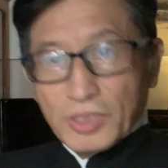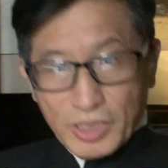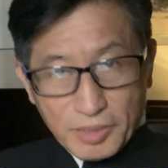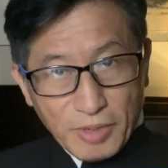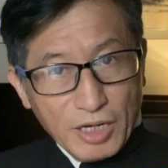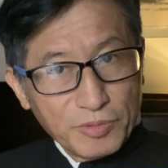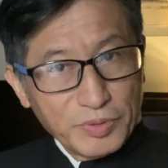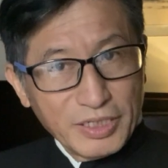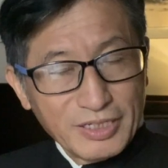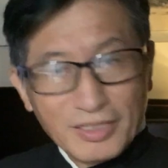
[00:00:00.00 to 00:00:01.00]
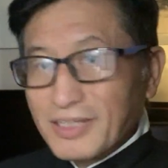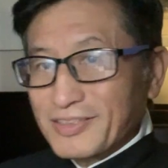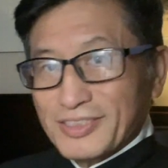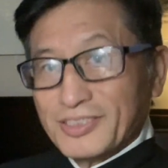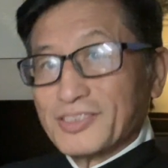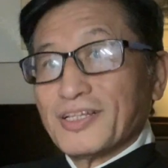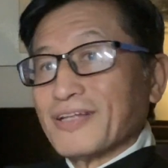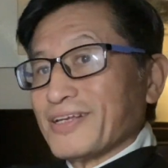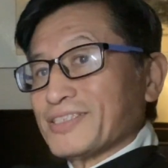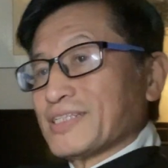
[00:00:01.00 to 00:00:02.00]
In my opinion, this is
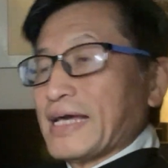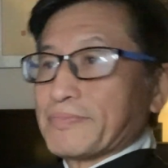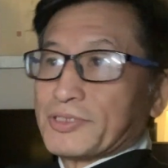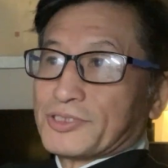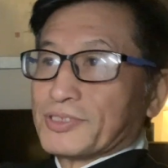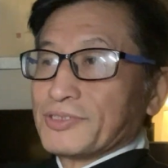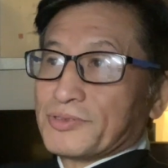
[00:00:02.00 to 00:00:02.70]
not established,